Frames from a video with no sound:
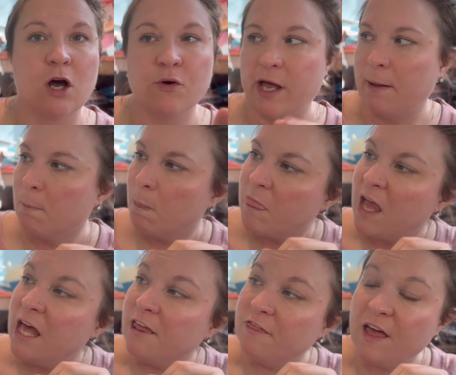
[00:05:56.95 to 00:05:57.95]
Okay,
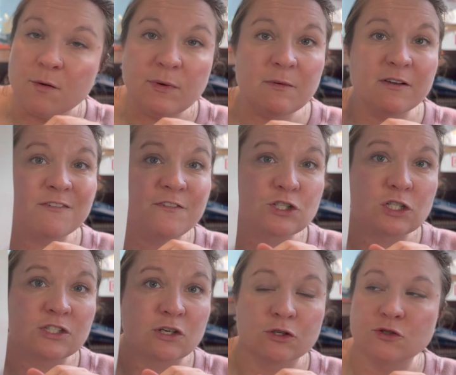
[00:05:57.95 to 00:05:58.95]
then we
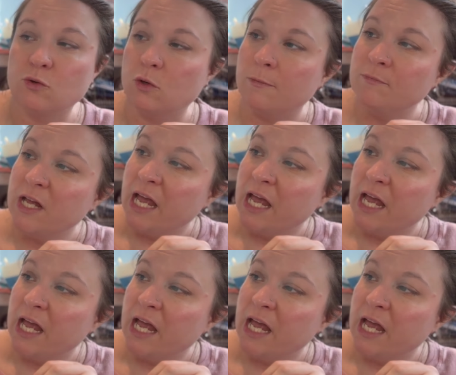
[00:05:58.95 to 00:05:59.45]
officially start school.